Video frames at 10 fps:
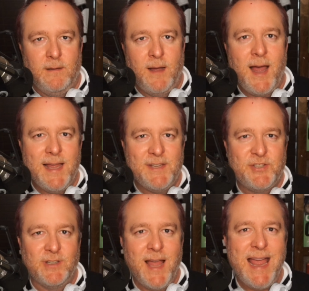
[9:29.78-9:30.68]
Hi, it's
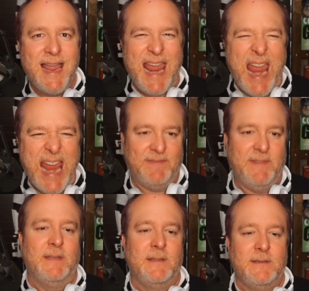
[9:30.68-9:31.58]
July
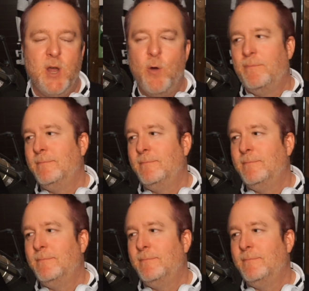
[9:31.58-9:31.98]
8th. Nope.